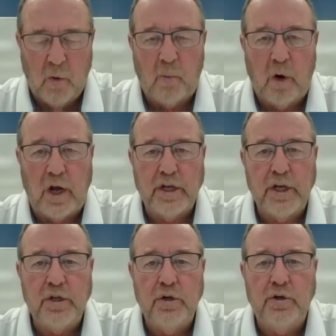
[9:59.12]
what do
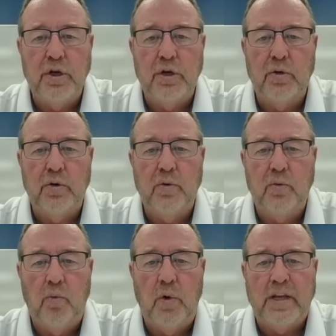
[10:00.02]
you do
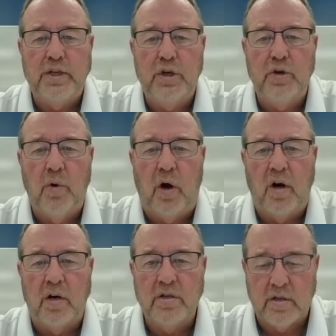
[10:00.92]
when you
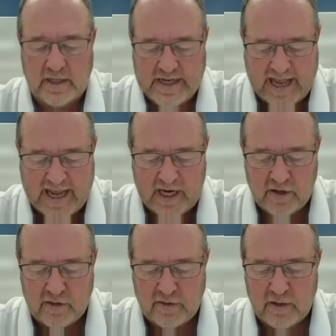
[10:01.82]
are
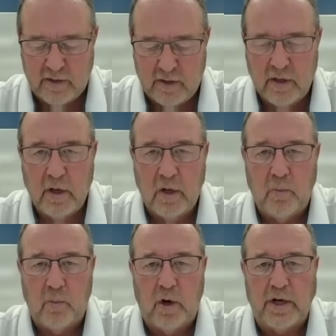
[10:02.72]
tired?
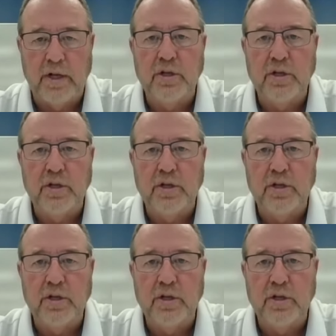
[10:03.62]
What do